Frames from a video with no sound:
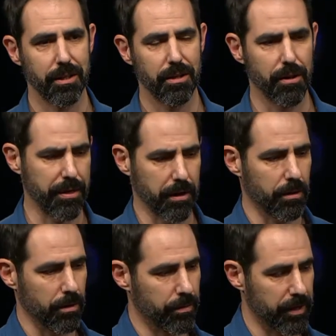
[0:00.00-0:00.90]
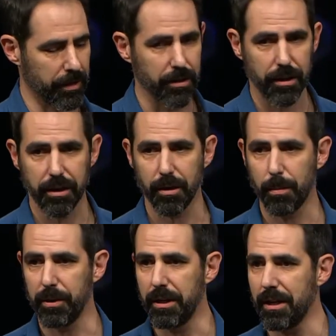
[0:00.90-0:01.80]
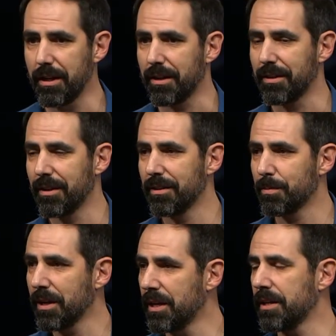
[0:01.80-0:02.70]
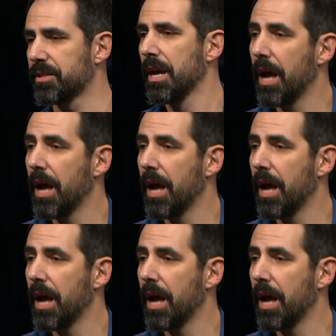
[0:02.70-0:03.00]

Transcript: You don't think, oh, man, I look like a complete idiot. It's my kids.